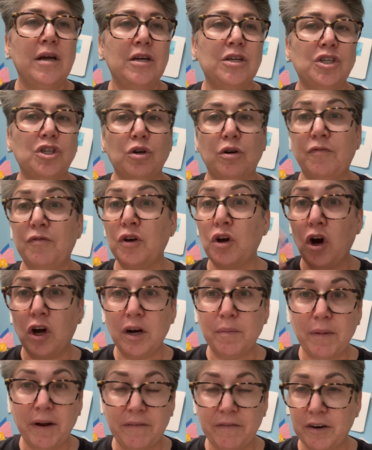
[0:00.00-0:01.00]
So if you go to
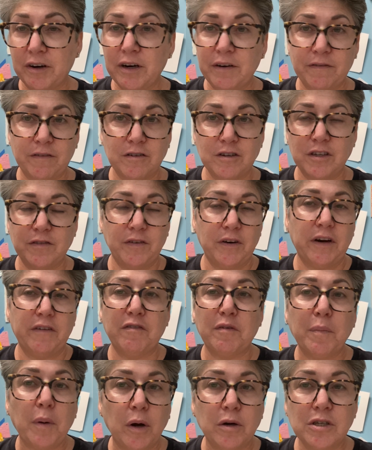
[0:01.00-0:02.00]
my very first video
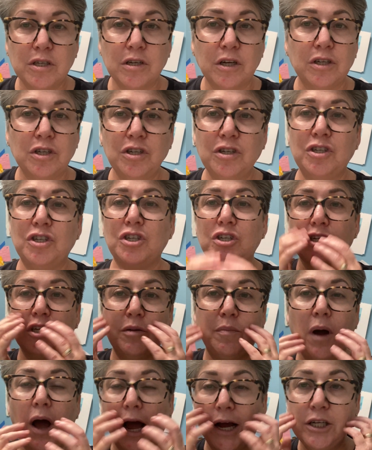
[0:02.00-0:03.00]
ever post on
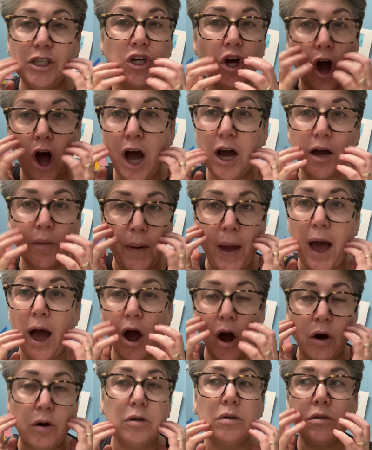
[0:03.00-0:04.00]
YouTube, I talk
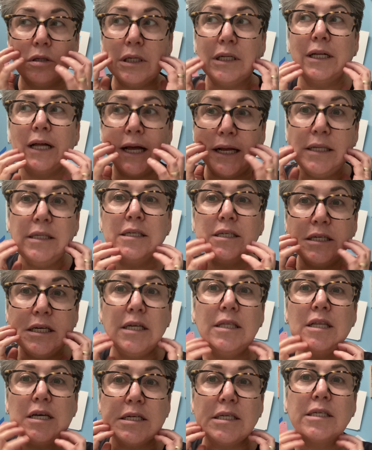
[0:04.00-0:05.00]
about
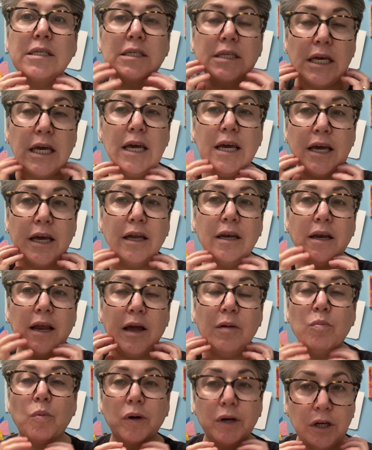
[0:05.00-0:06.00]
cleansing the skin.
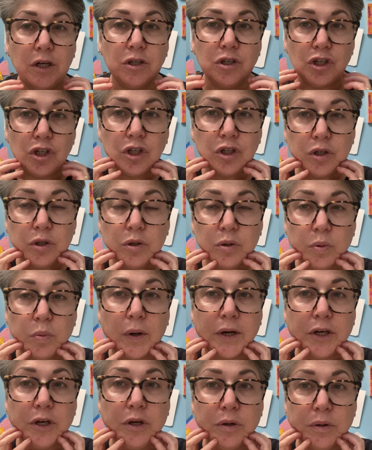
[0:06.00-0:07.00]
And what do you do
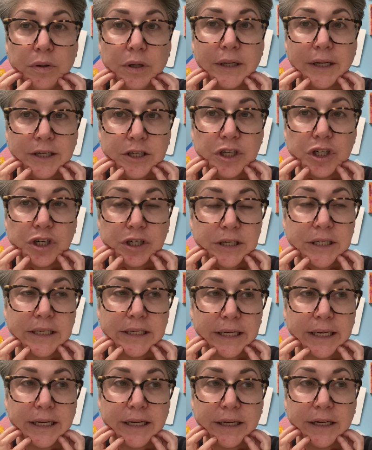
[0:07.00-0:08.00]
when you cleanse your
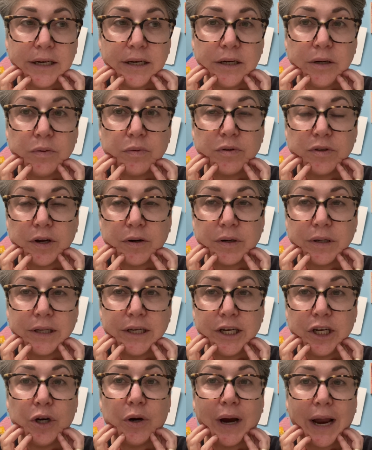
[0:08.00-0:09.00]
skin thoroughly?
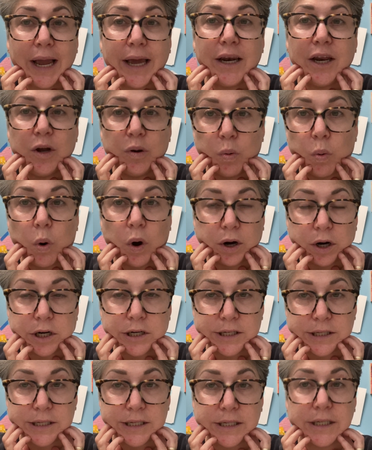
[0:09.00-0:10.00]
You're adding water
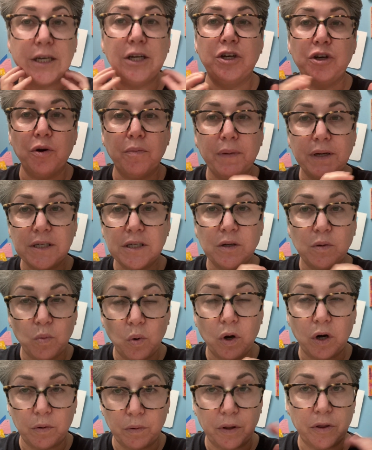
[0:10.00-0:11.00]
to the skin. You're mixing
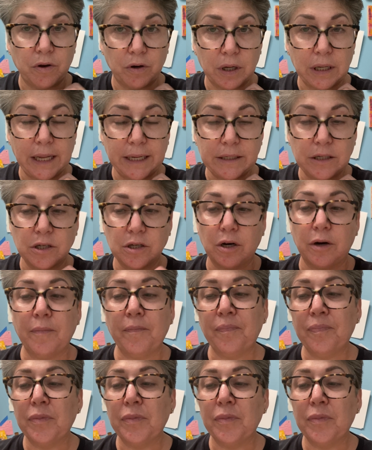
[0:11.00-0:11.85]
water with your cleanser.